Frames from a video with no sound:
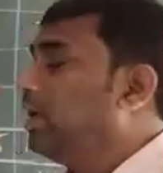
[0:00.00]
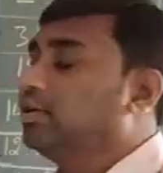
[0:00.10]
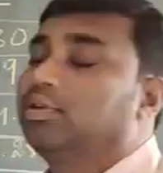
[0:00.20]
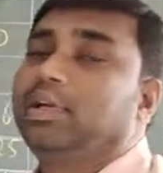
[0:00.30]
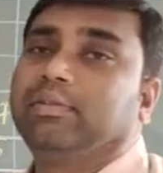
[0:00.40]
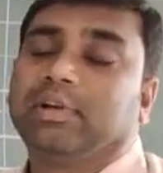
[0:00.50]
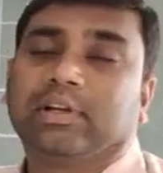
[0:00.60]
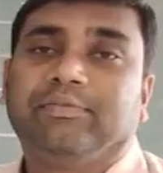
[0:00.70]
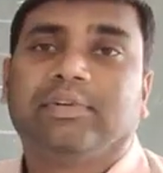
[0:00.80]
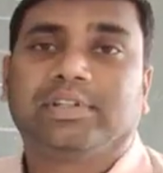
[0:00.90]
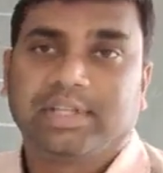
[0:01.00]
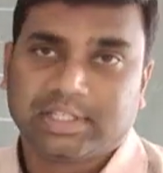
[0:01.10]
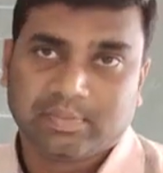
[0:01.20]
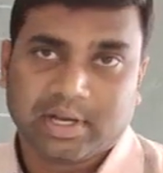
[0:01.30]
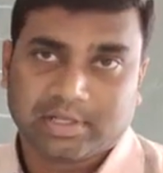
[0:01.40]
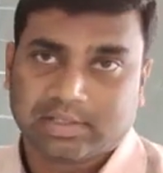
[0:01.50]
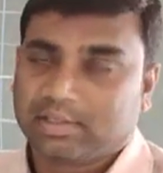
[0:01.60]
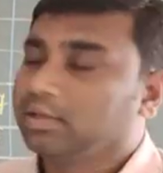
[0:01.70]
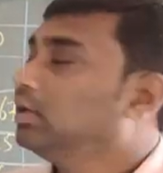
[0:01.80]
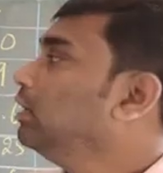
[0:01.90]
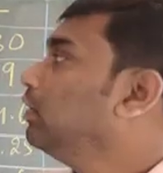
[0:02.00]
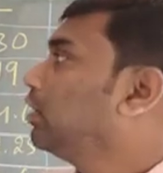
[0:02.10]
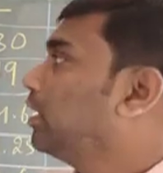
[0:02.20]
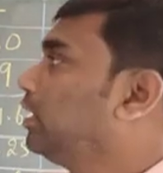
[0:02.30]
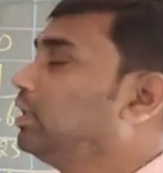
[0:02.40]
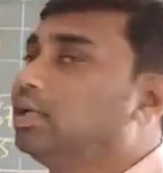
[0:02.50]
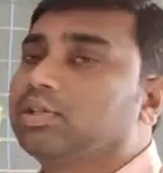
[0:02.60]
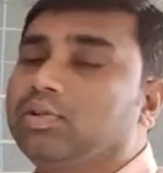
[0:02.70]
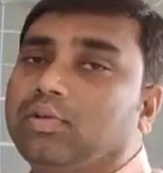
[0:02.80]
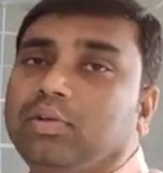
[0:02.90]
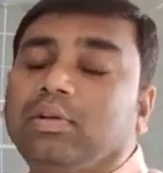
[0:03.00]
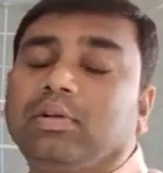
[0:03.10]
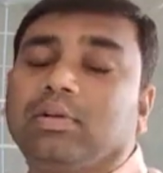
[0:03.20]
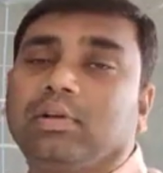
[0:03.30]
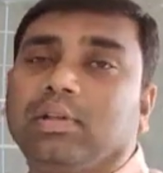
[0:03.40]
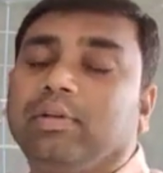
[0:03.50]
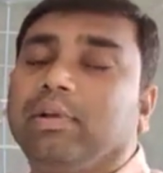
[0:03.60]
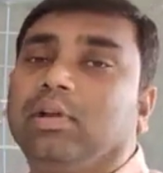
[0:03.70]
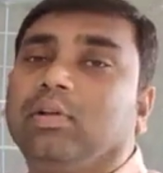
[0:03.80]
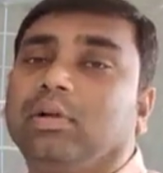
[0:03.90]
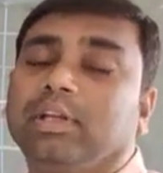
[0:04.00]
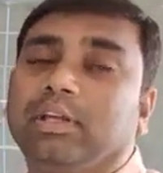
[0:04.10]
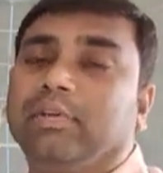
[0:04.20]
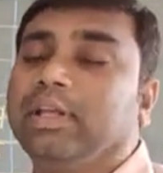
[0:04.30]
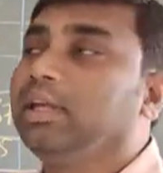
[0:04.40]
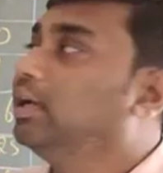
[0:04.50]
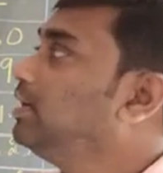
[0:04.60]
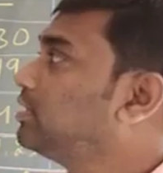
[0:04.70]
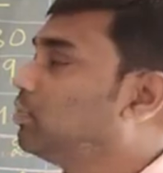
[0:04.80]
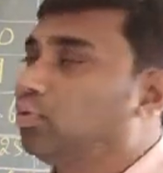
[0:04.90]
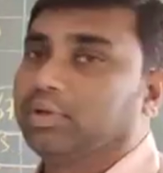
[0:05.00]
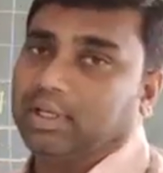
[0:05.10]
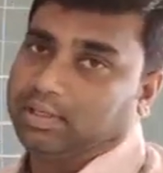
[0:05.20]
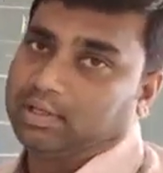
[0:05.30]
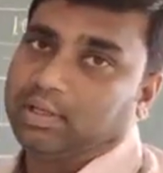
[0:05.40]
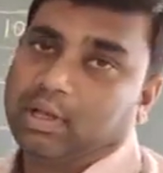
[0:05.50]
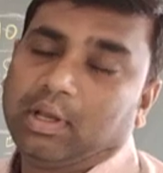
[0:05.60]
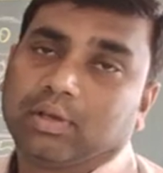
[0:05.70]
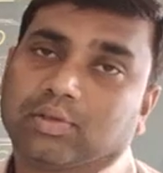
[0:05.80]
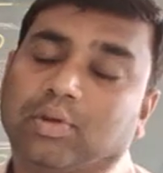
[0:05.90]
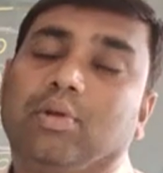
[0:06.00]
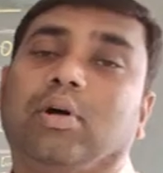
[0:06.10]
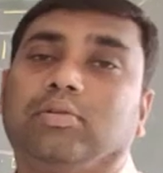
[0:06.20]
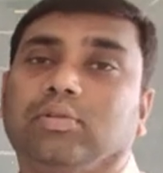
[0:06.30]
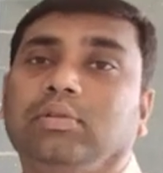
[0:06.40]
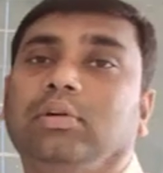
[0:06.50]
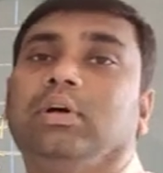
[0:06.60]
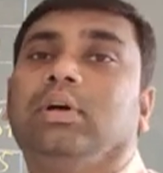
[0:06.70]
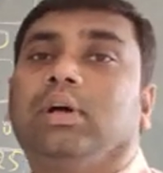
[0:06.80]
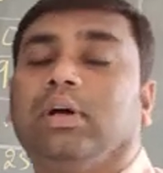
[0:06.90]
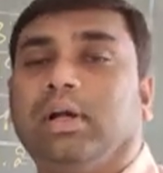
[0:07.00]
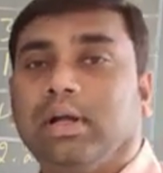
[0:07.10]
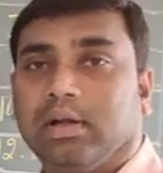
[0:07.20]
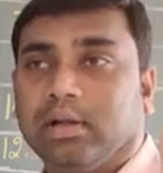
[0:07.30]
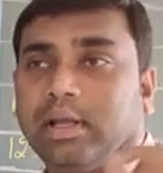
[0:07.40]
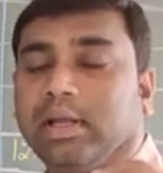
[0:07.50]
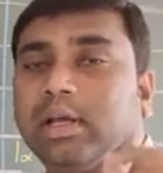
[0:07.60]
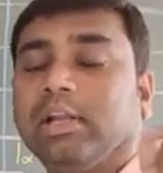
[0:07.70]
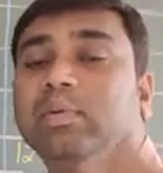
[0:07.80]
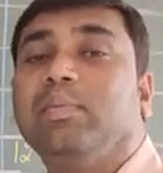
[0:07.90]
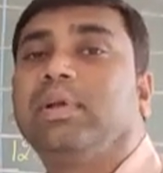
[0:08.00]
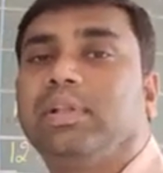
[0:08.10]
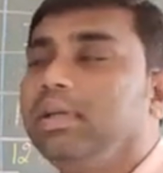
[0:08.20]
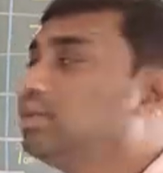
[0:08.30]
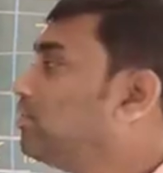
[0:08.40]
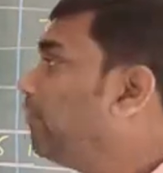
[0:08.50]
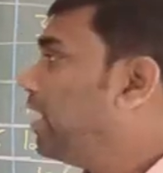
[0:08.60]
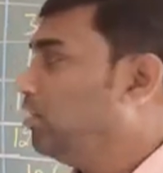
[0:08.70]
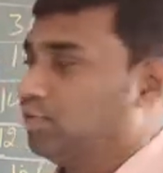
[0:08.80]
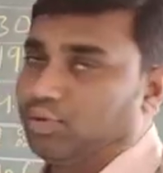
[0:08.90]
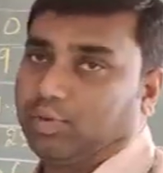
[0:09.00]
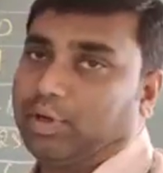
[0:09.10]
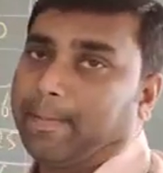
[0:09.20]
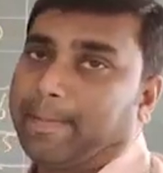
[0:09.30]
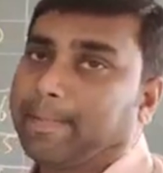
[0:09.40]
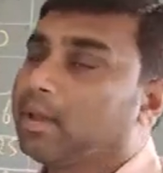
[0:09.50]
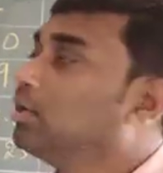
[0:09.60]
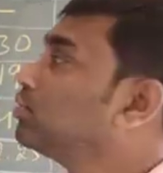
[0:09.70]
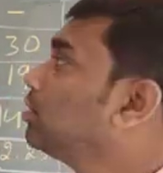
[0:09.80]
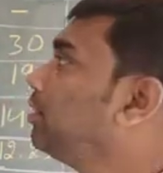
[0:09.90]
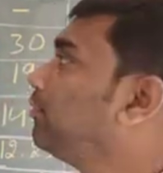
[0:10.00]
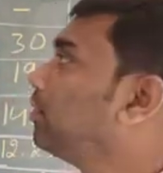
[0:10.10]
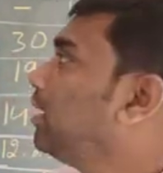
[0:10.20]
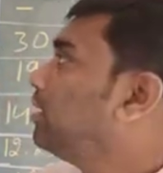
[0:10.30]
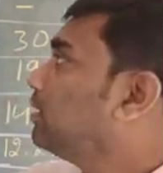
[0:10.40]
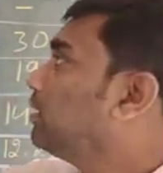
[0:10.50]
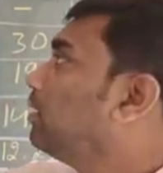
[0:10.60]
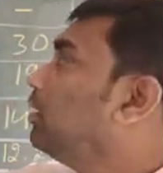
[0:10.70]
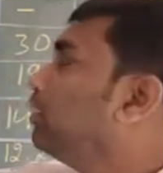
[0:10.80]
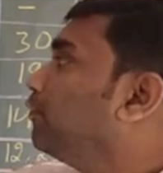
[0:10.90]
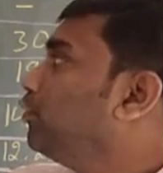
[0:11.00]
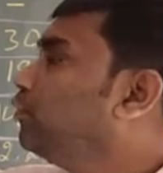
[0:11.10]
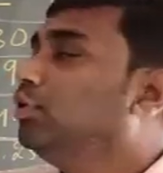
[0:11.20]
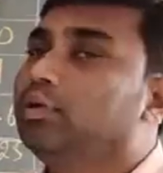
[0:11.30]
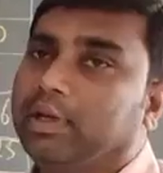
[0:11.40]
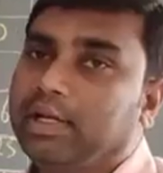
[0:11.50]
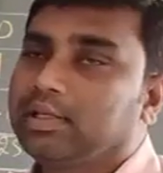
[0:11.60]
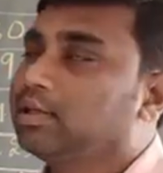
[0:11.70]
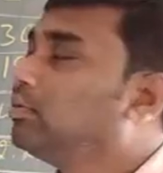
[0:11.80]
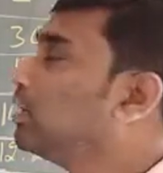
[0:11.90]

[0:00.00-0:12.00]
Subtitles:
Actually it will come for 6 marks. Okay, there is no, they will not give any hints about this. So you have to remember these values only. So if you get few units, you